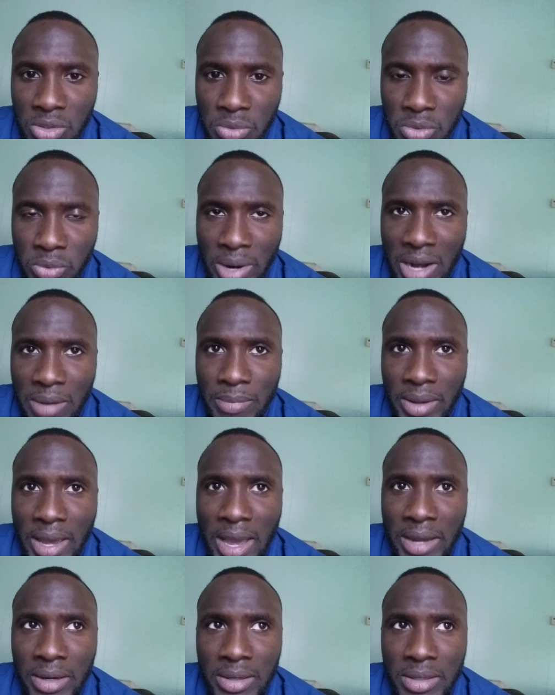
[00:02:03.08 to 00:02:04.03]
He was riding
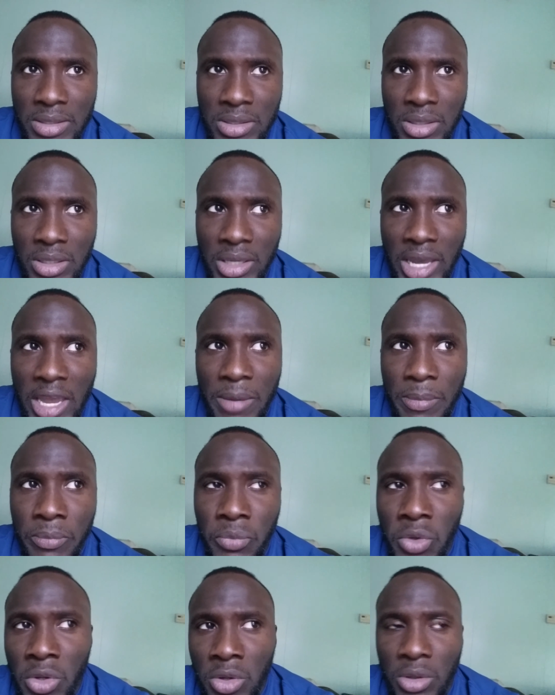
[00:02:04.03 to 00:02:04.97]
behind us, and he
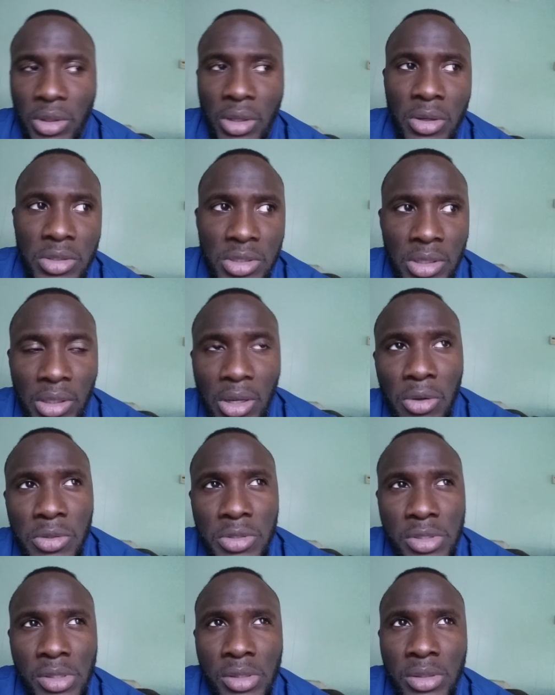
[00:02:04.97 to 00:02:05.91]
came closer and
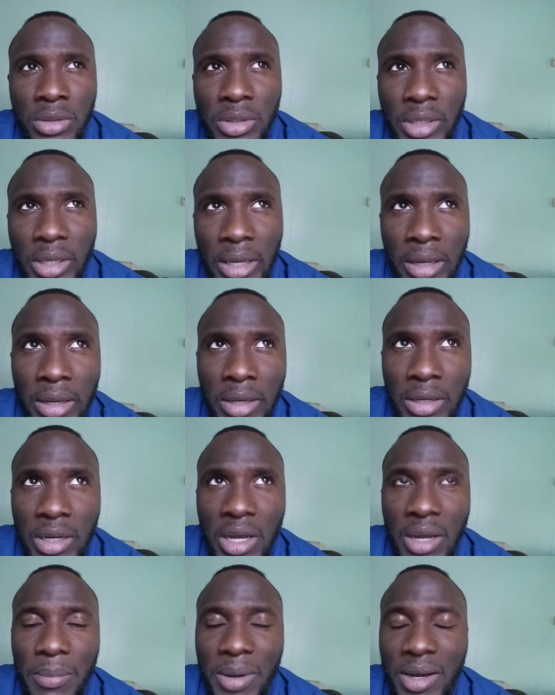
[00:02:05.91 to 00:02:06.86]
closer. And
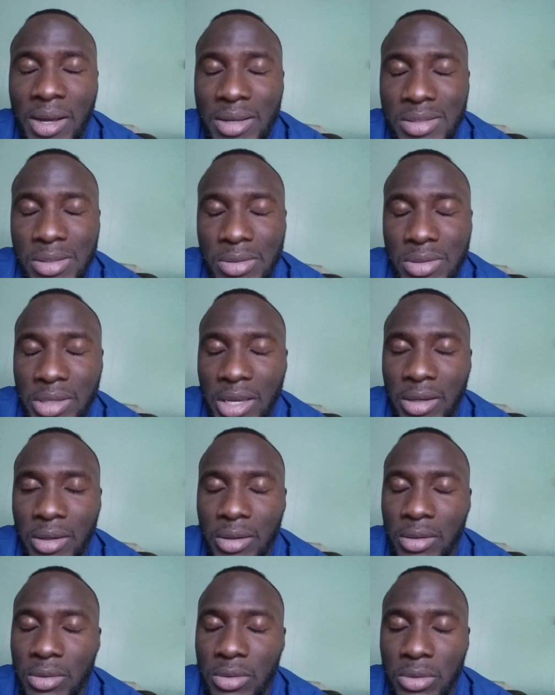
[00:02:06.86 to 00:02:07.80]
my cousin was like,
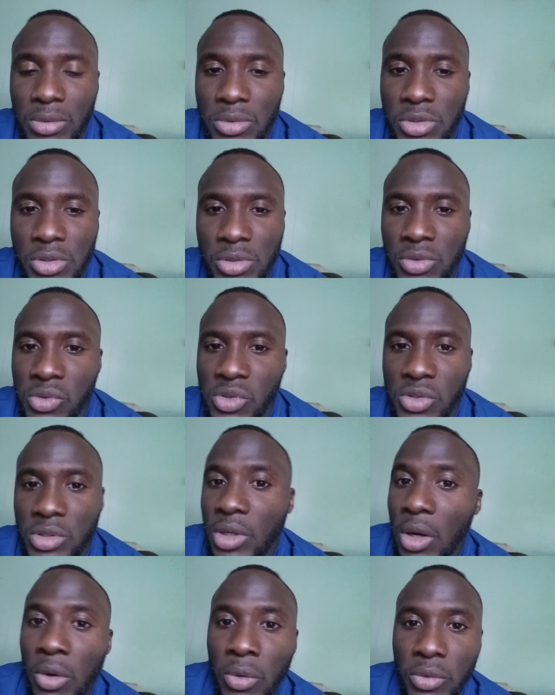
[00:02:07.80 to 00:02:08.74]
"Yo, dude,
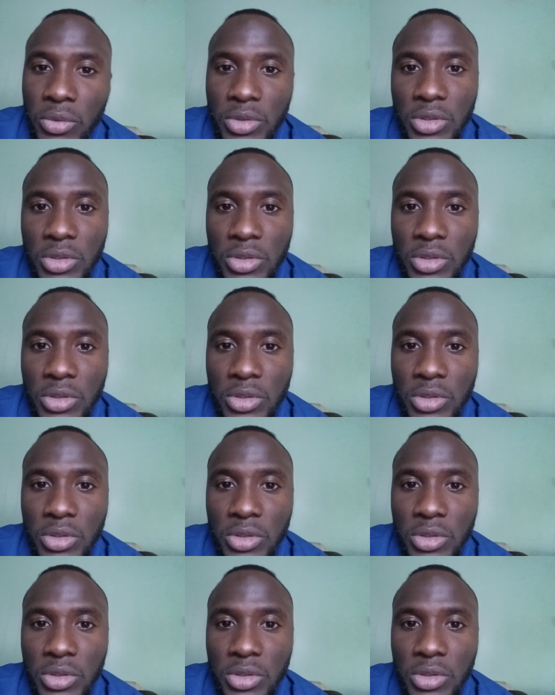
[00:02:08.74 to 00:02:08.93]
just go.